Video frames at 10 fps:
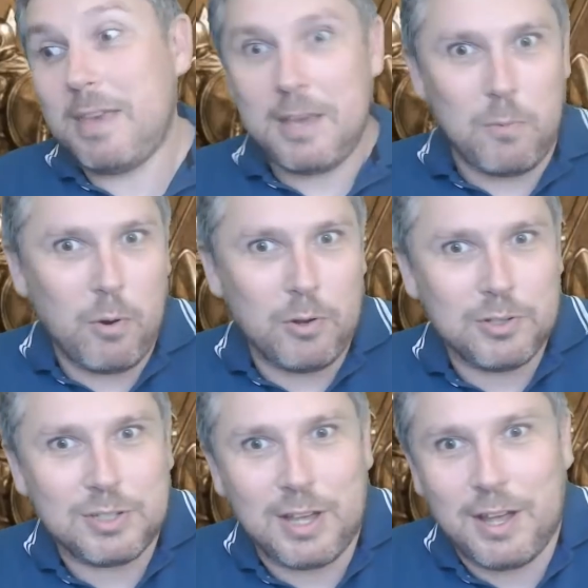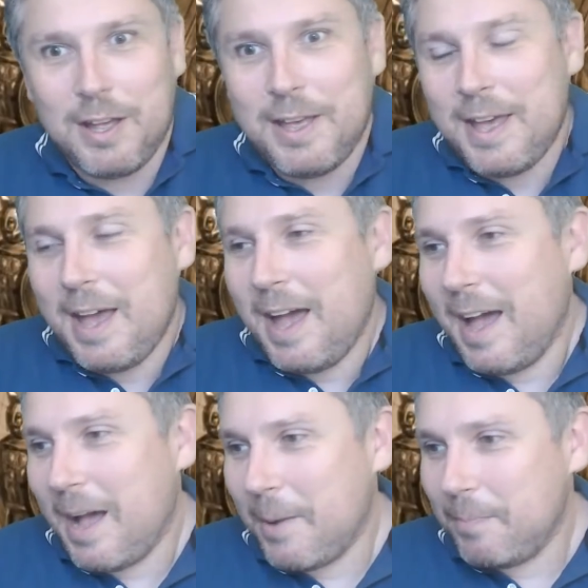he was a
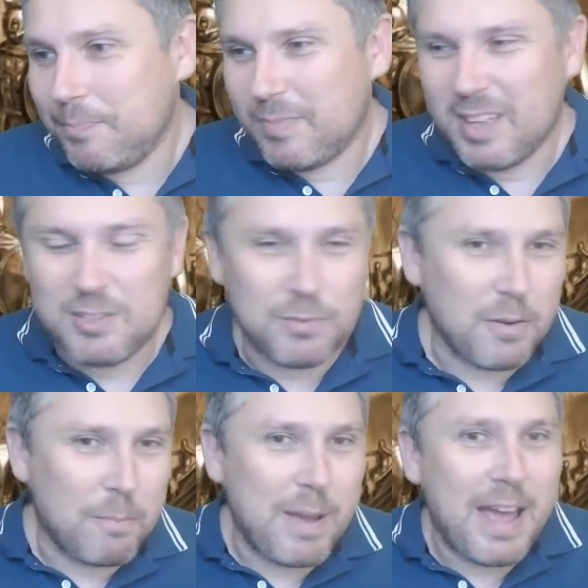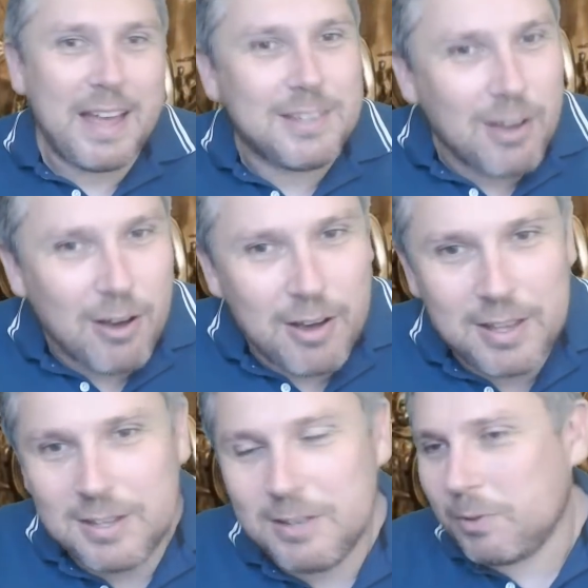uh, um, sort of a bad guy
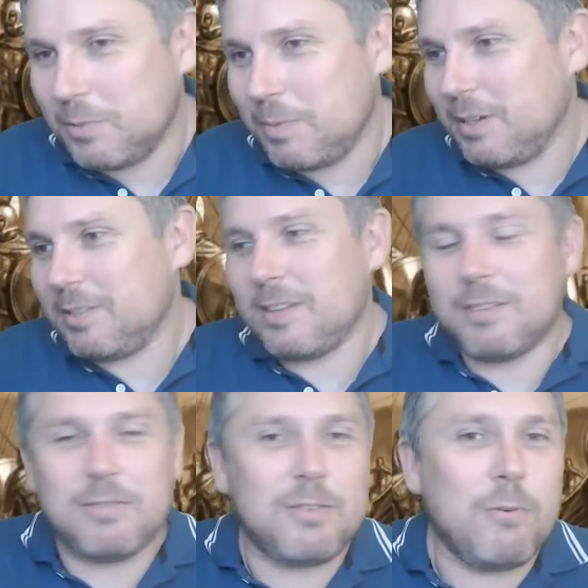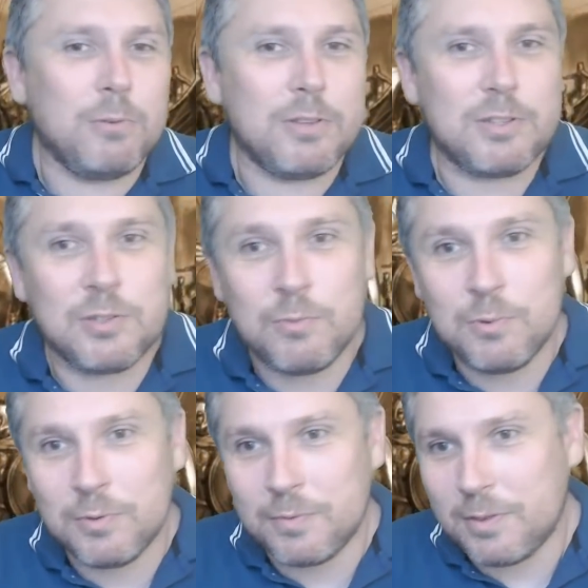and didn't want to be the, called the
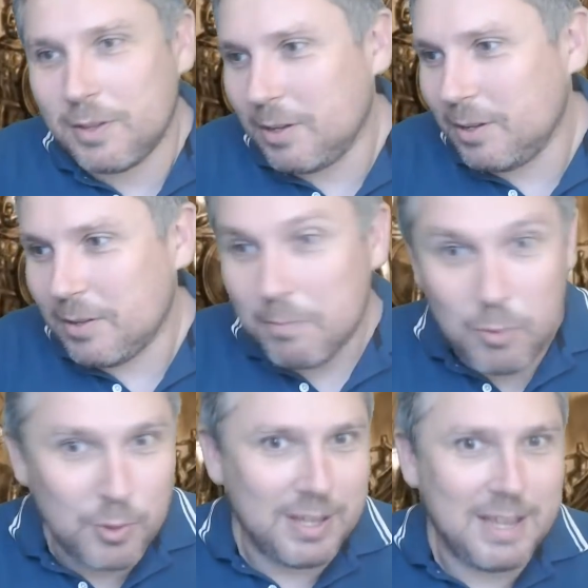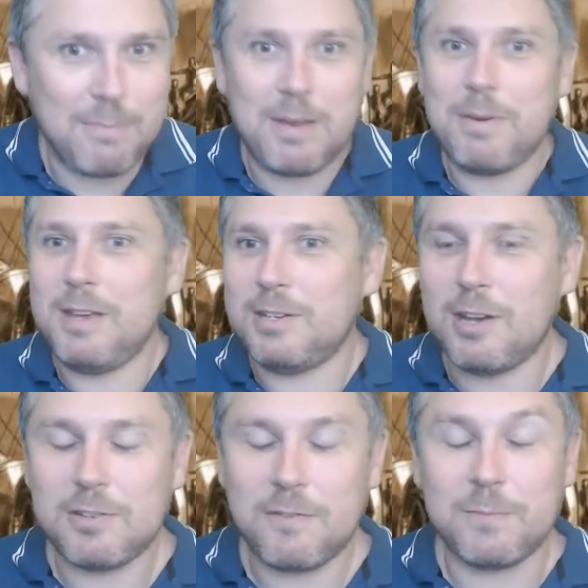Sword of the the Morning. He, maybe he
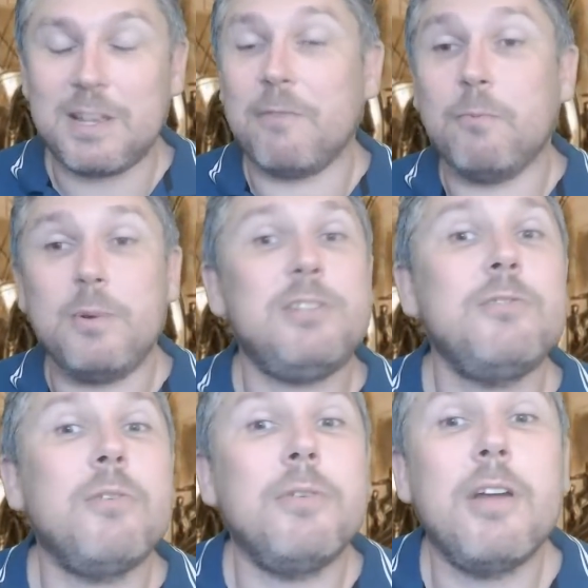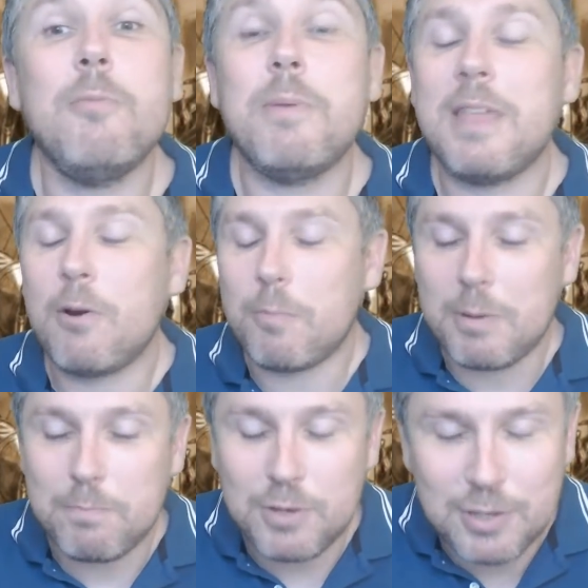chose it for himself. We do not know, but that would
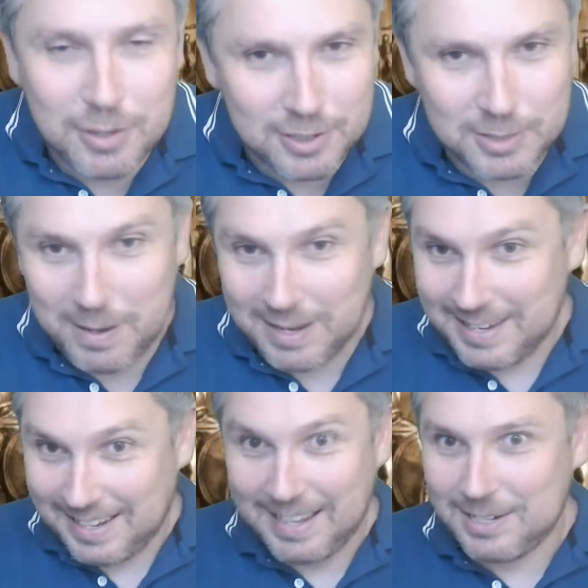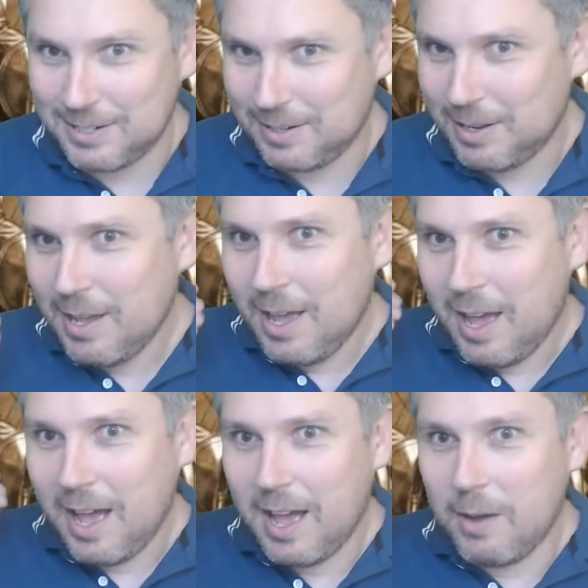be pure speculation.
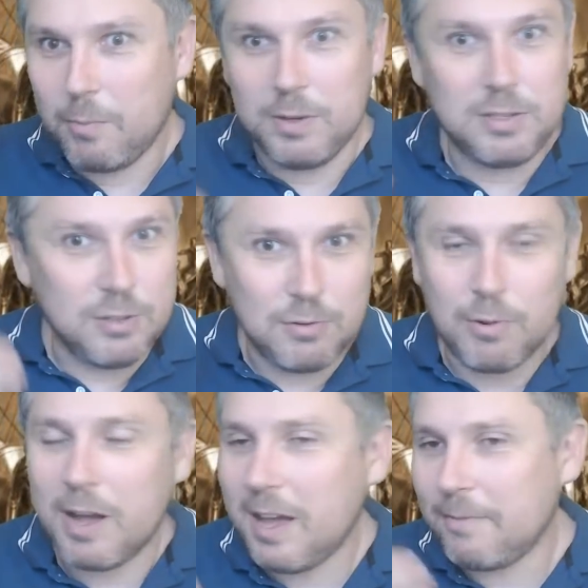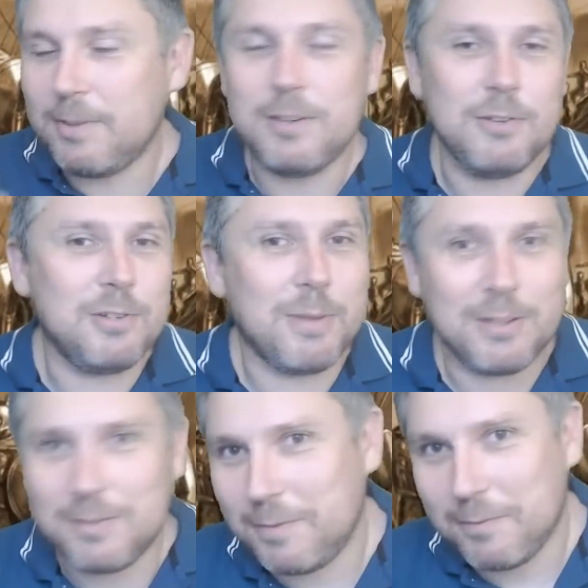Uh, we do not have huge
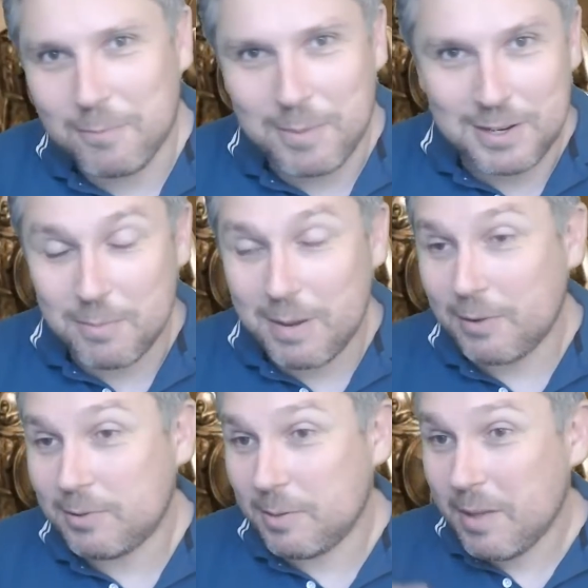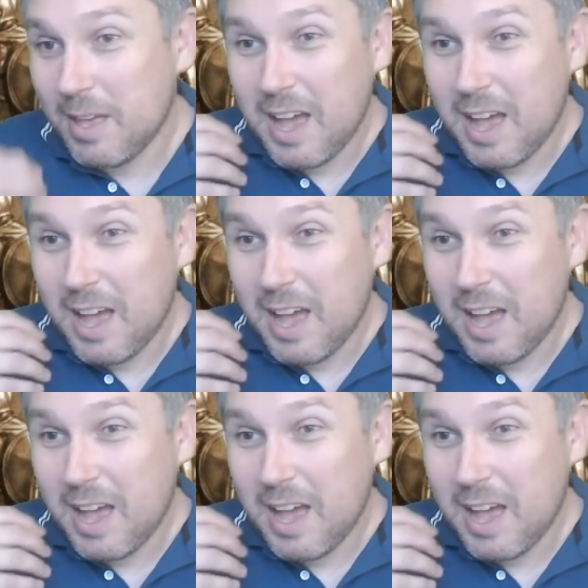amounts of information about him.